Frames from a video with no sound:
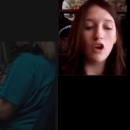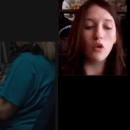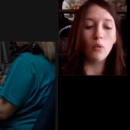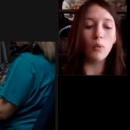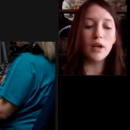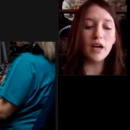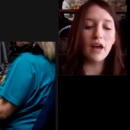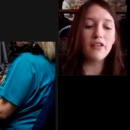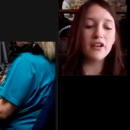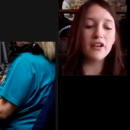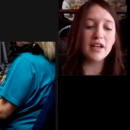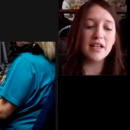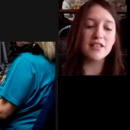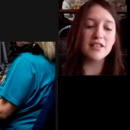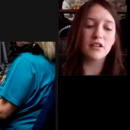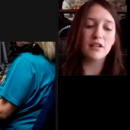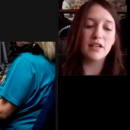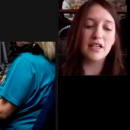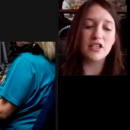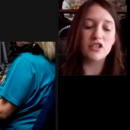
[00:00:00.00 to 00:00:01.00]
One other
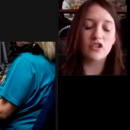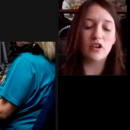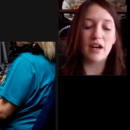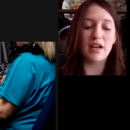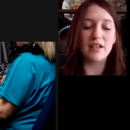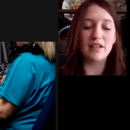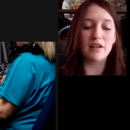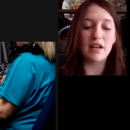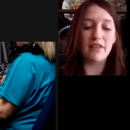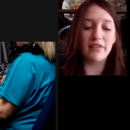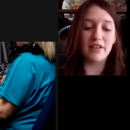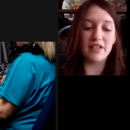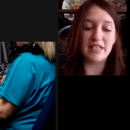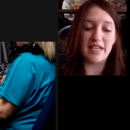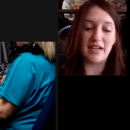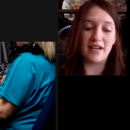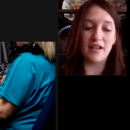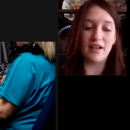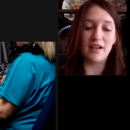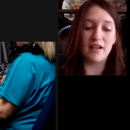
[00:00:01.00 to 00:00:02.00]
concerning trend in the
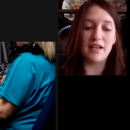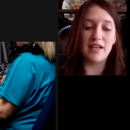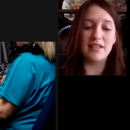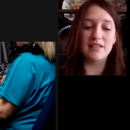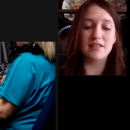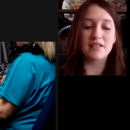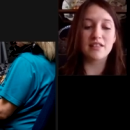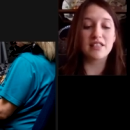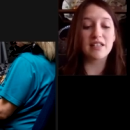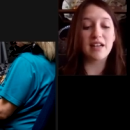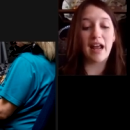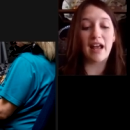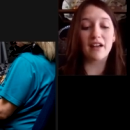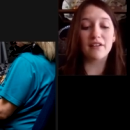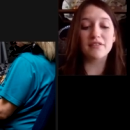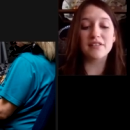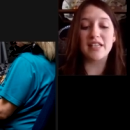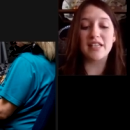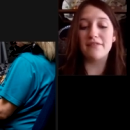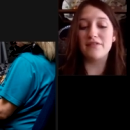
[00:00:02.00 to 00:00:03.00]
data is the
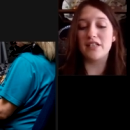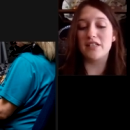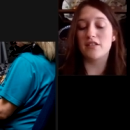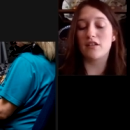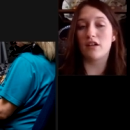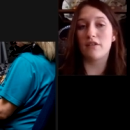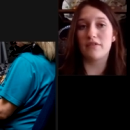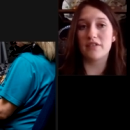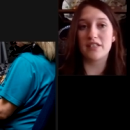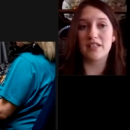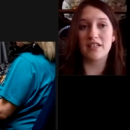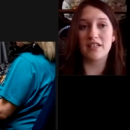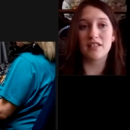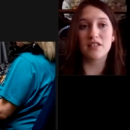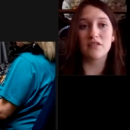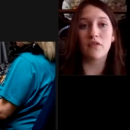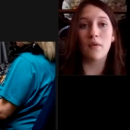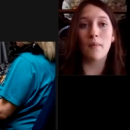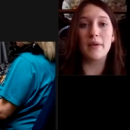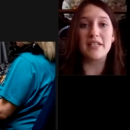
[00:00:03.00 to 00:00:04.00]
denial of safety
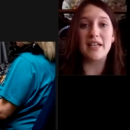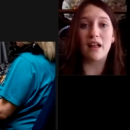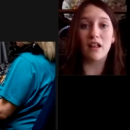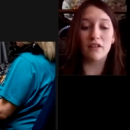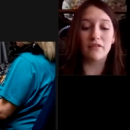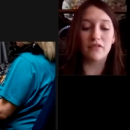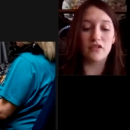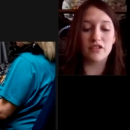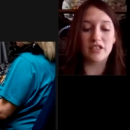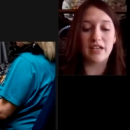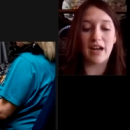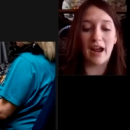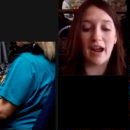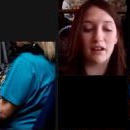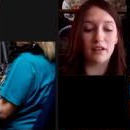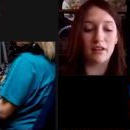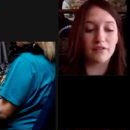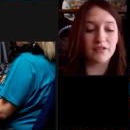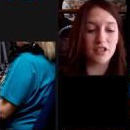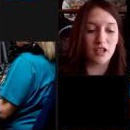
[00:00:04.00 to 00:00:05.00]
services from a telephone
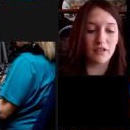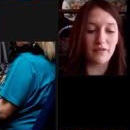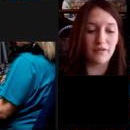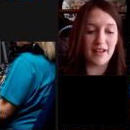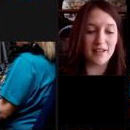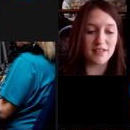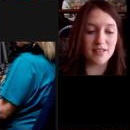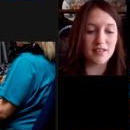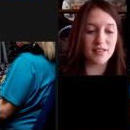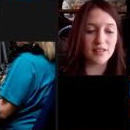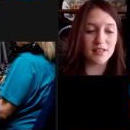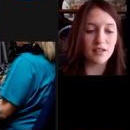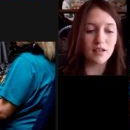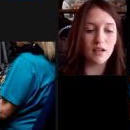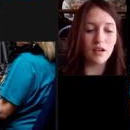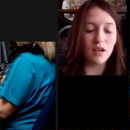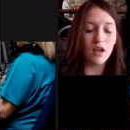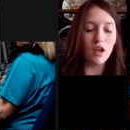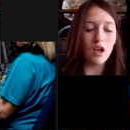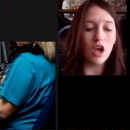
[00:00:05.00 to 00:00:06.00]
denial of service.
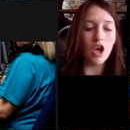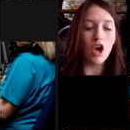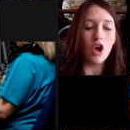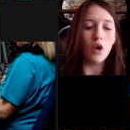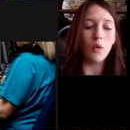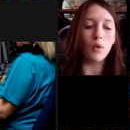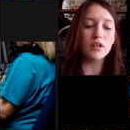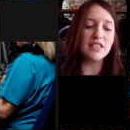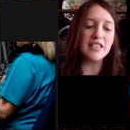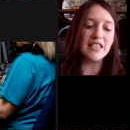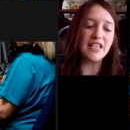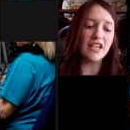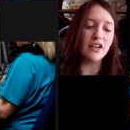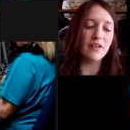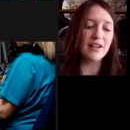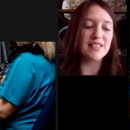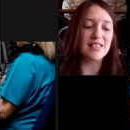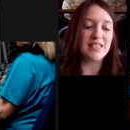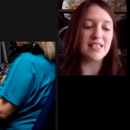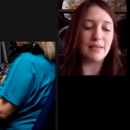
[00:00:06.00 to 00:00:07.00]
While
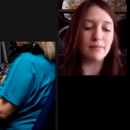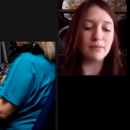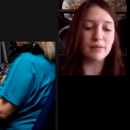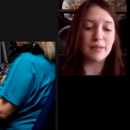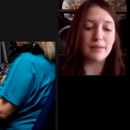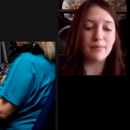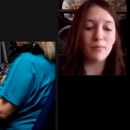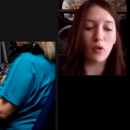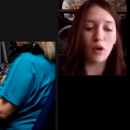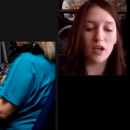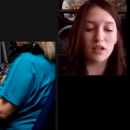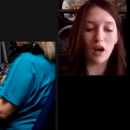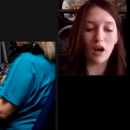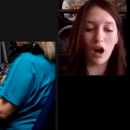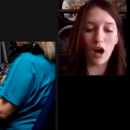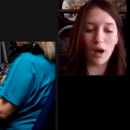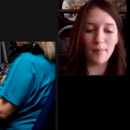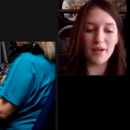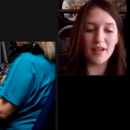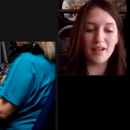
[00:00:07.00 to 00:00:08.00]
TDoS seems to be more
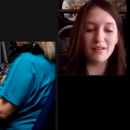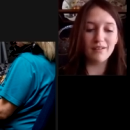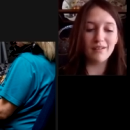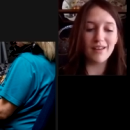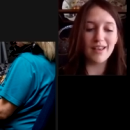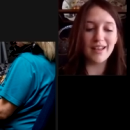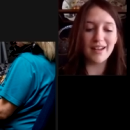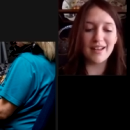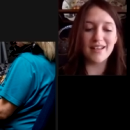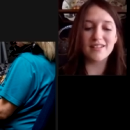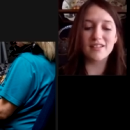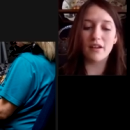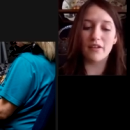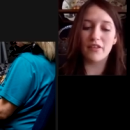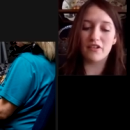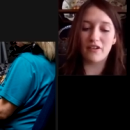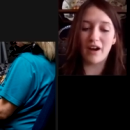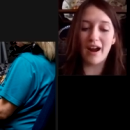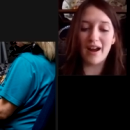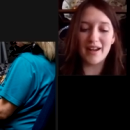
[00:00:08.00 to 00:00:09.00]
uncommon, it is on
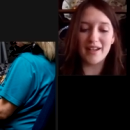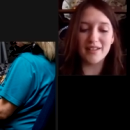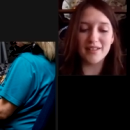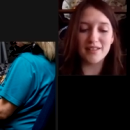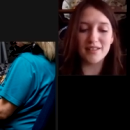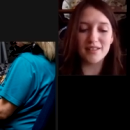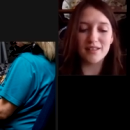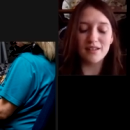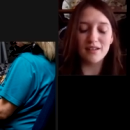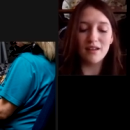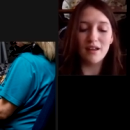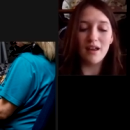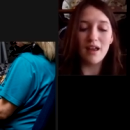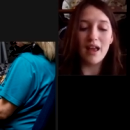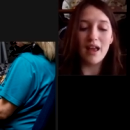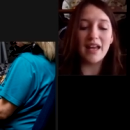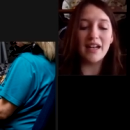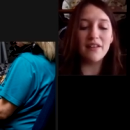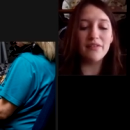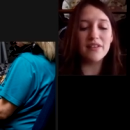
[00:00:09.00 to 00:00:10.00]
the rise.
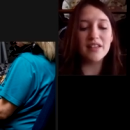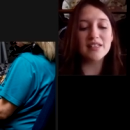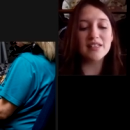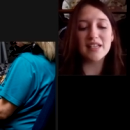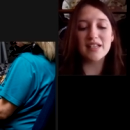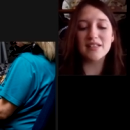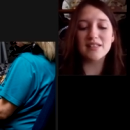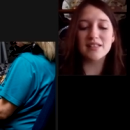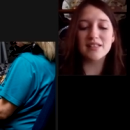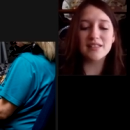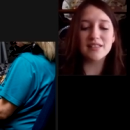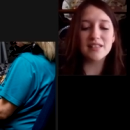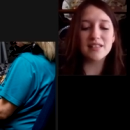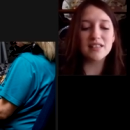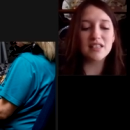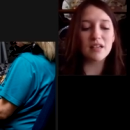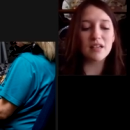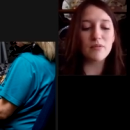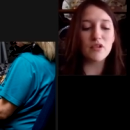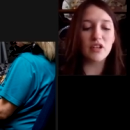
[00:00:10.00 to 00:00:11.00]
And in these
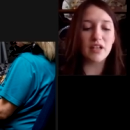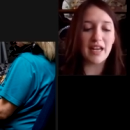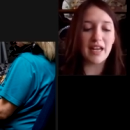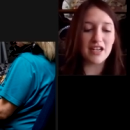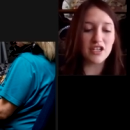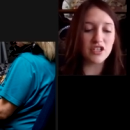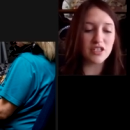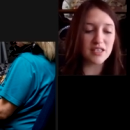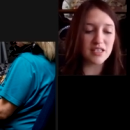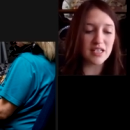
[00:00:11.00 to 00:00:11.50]
instances, communication